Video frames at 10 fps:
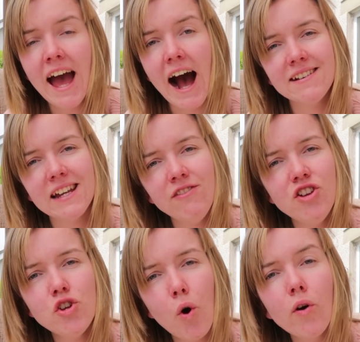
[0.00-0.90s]
And if
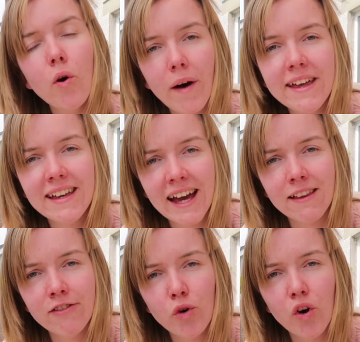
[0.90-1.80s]
you don't quite get
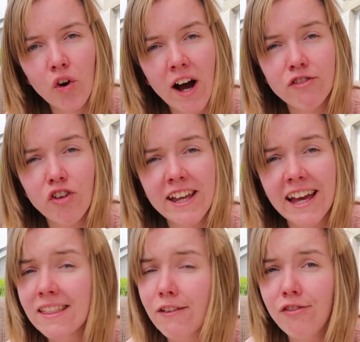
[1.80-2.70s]
the photograph right
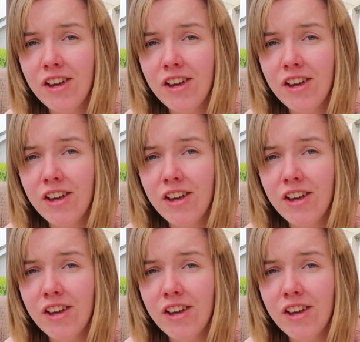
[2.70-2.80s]
in the